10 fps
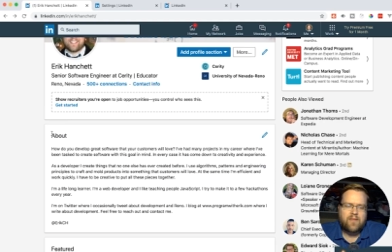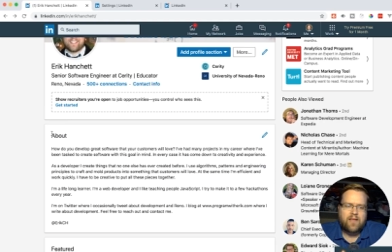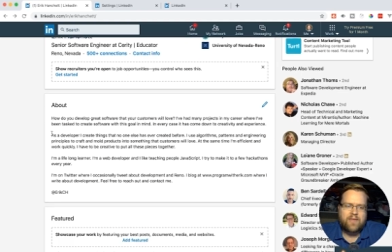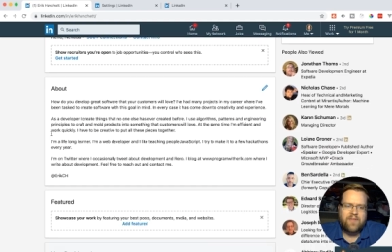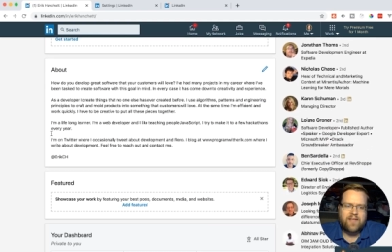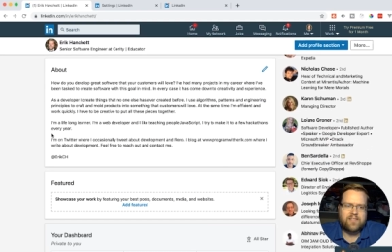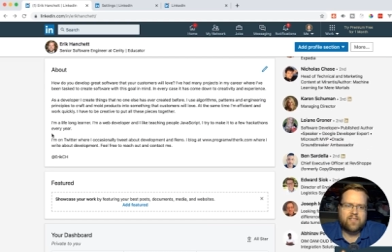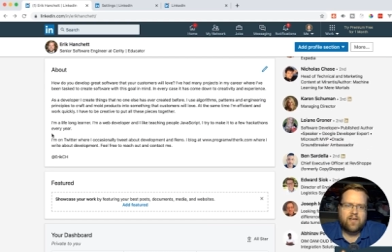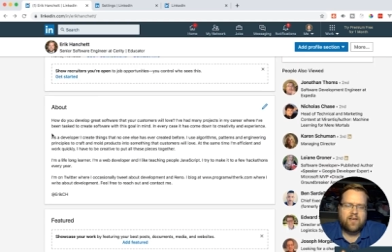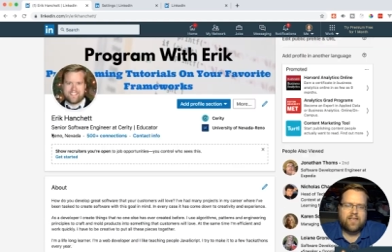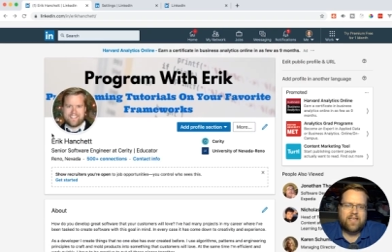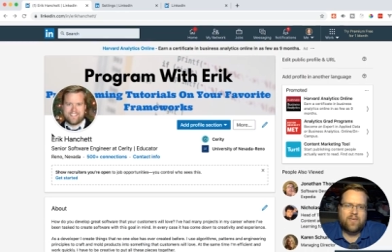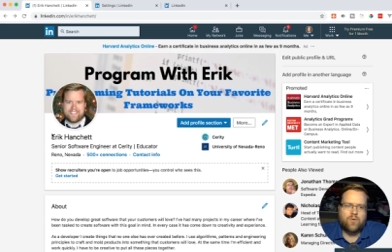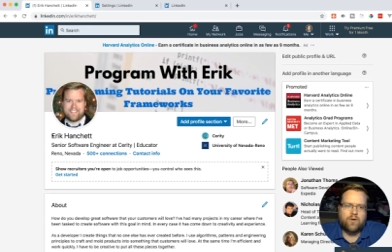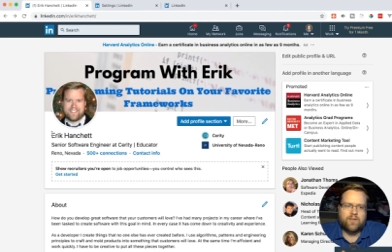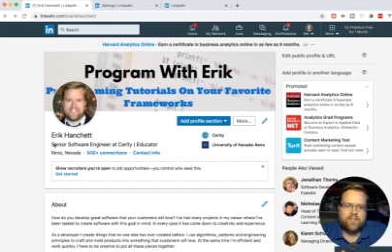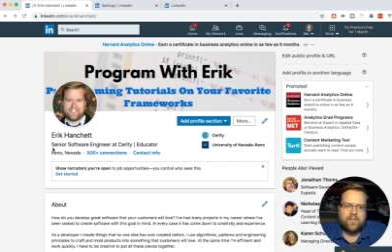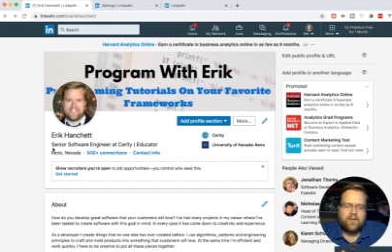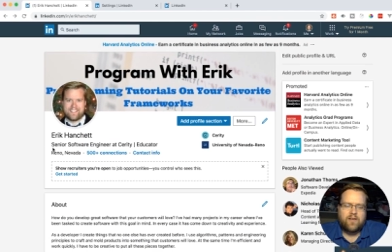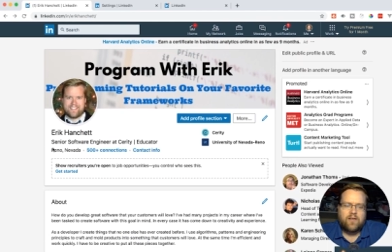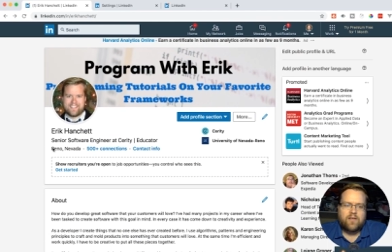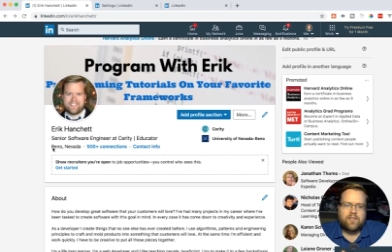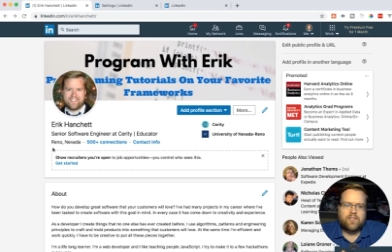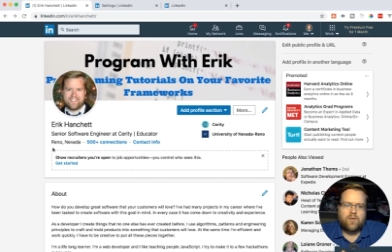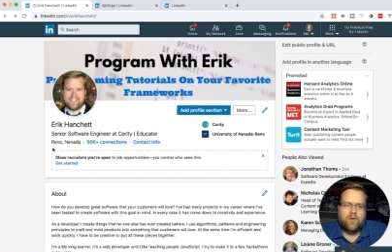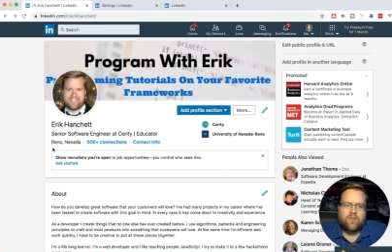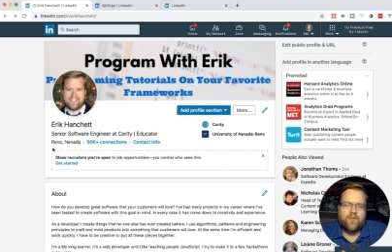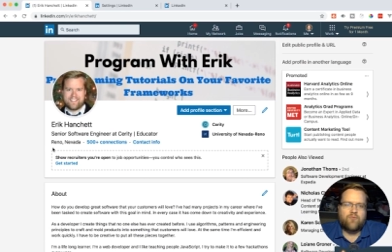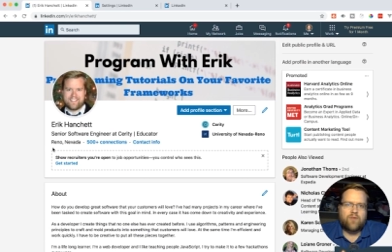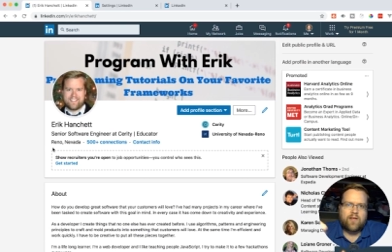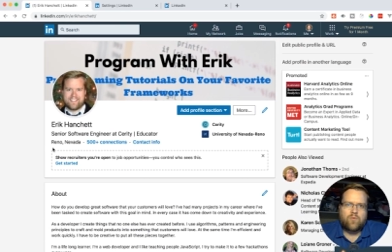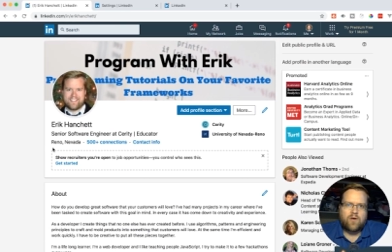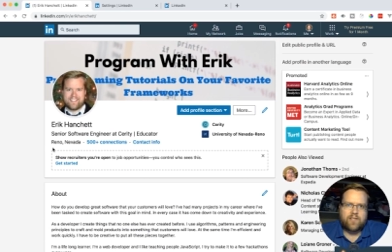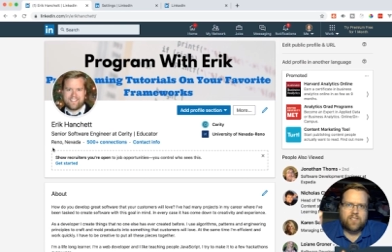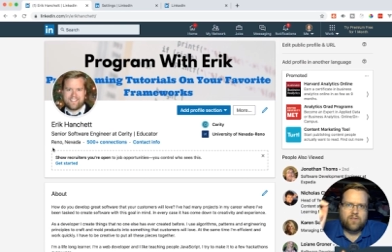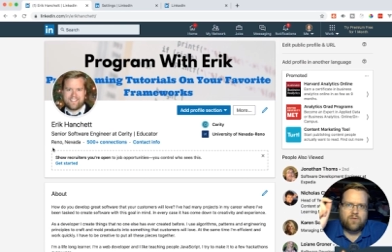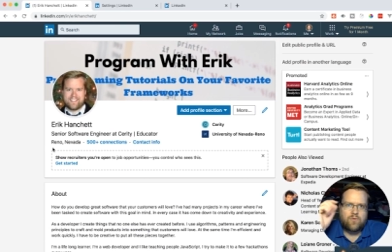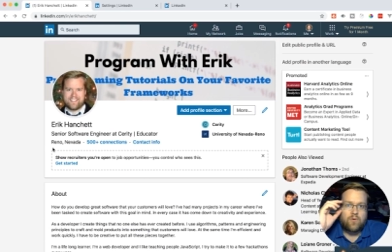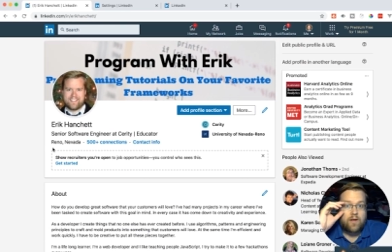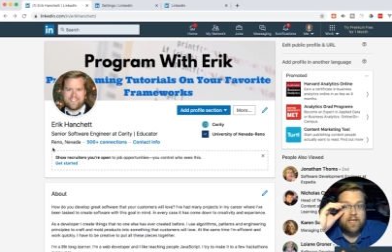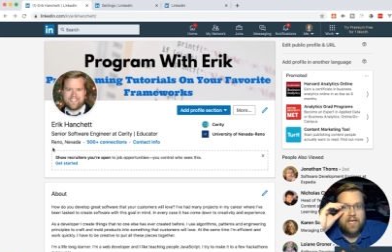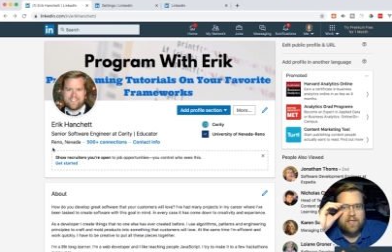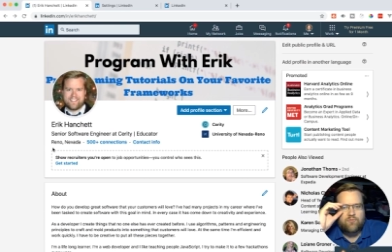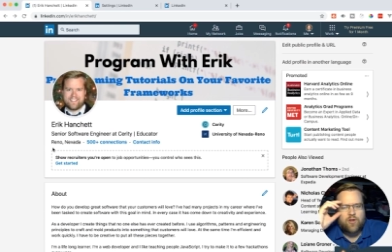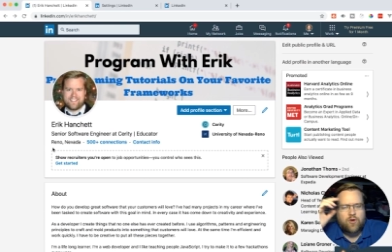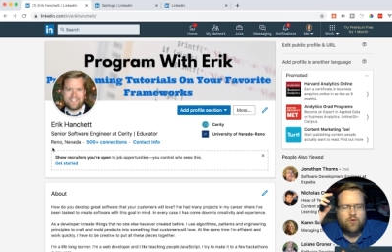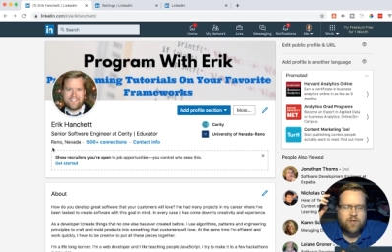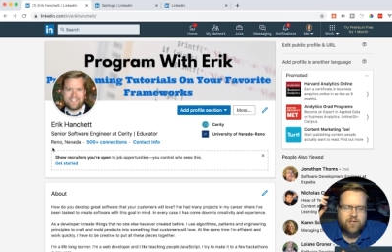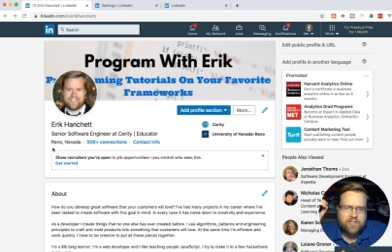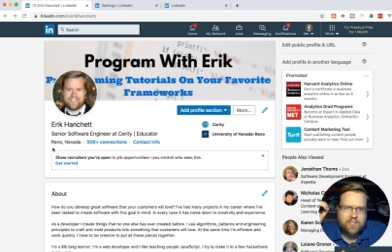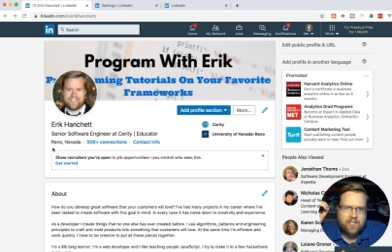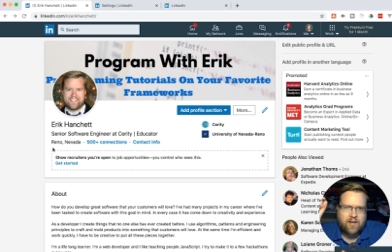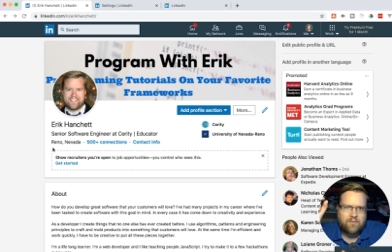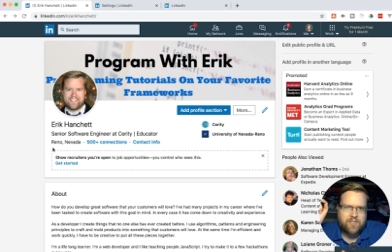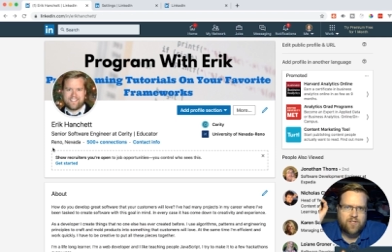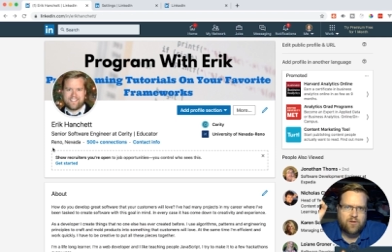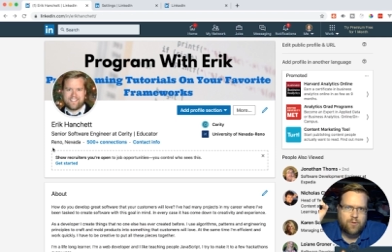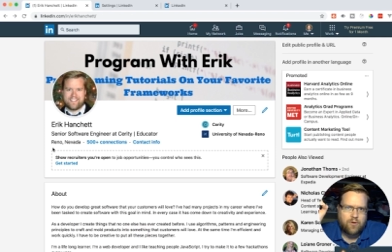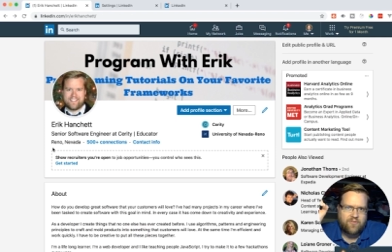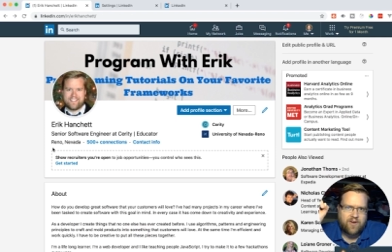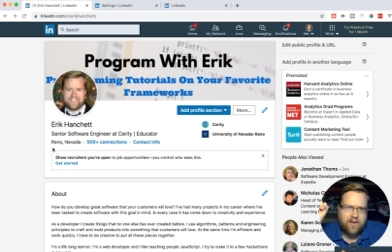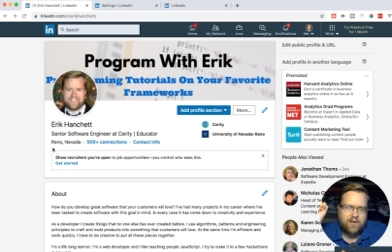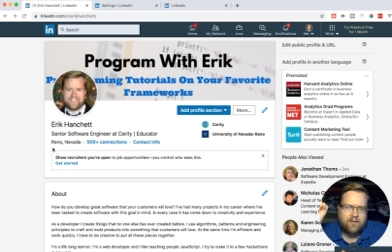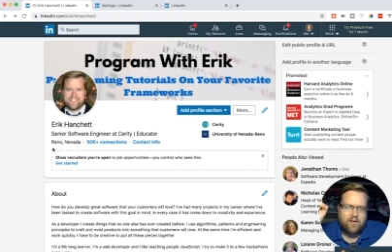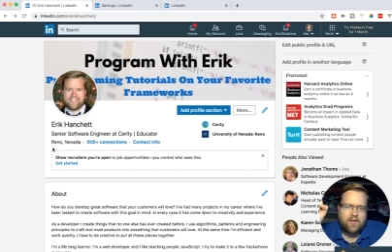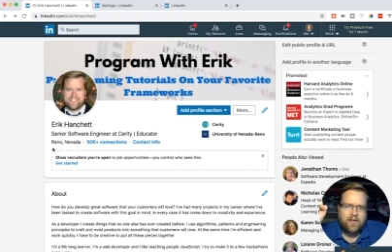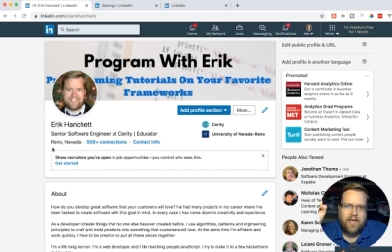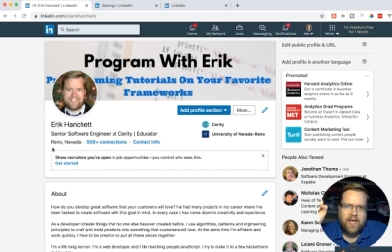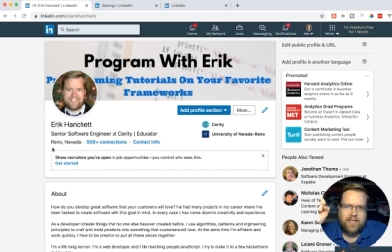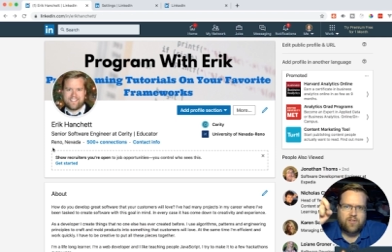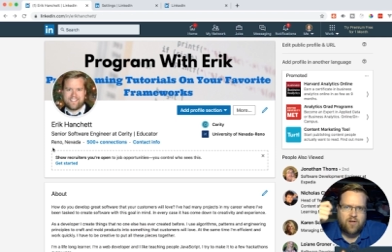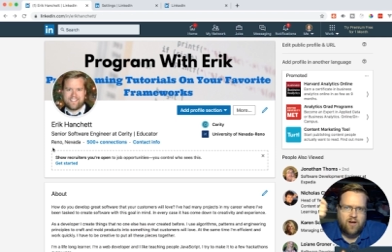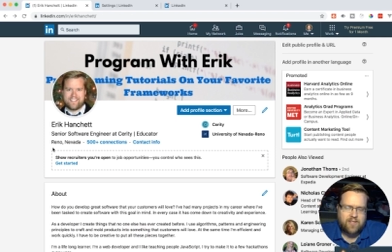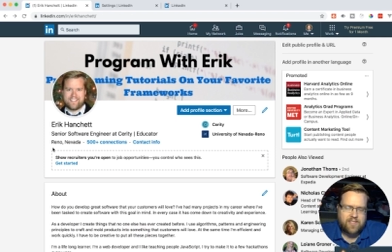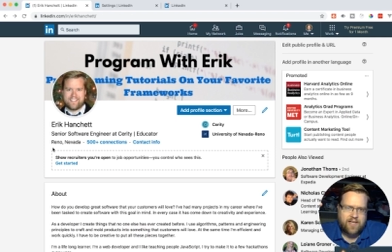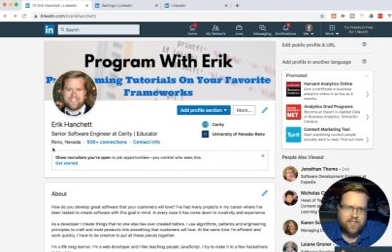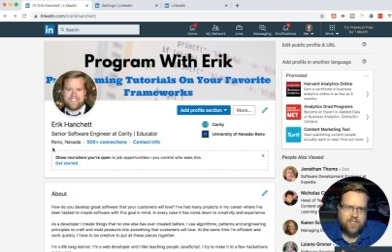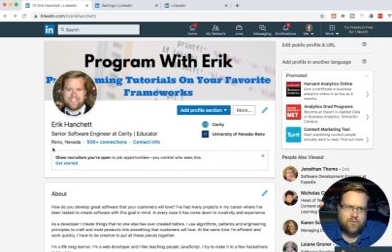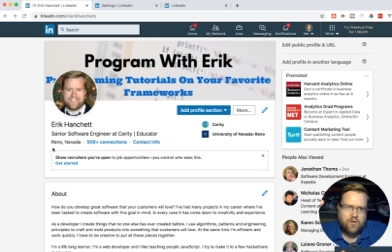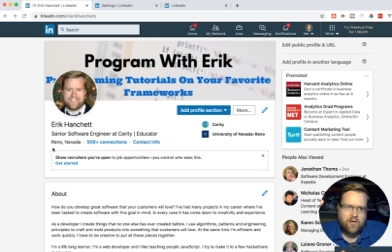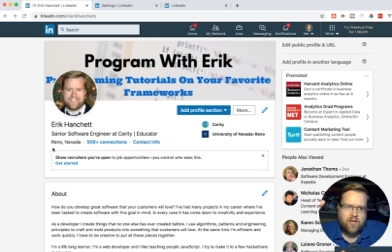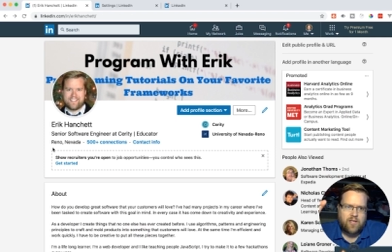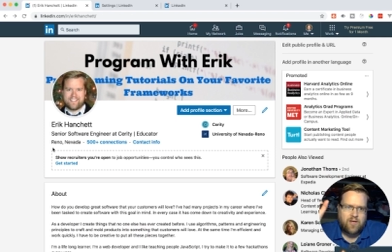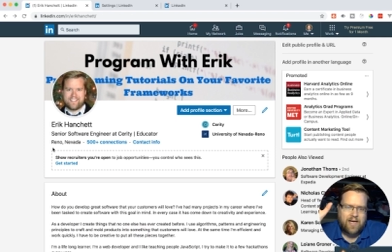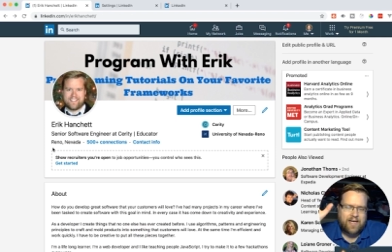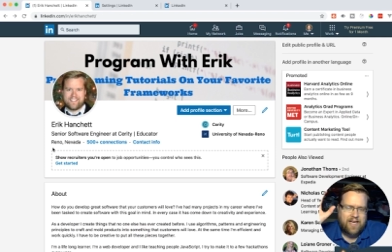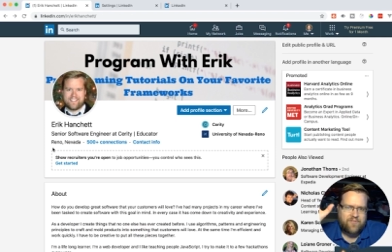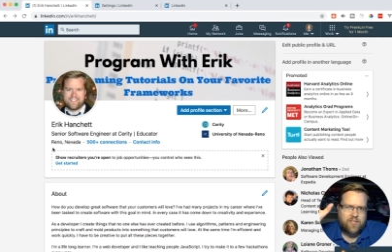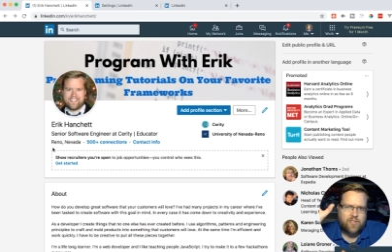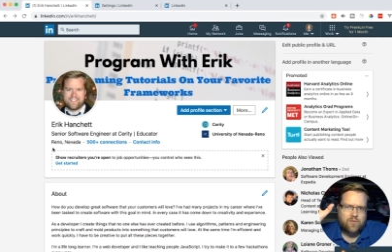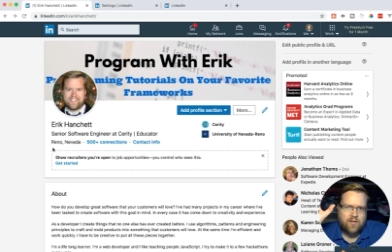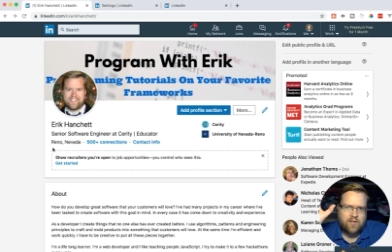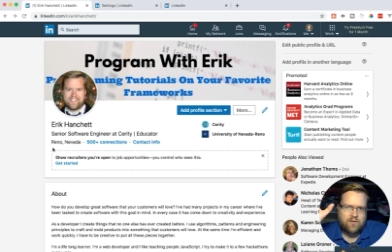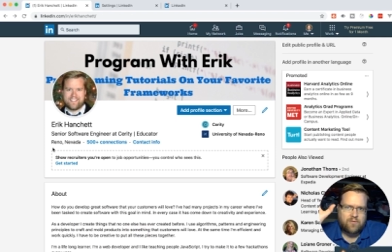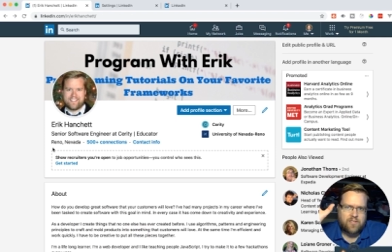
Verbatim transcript: and that's keywords. So if you really want to get recruiters to come to your profile and to contact you, you kind of have to do a little,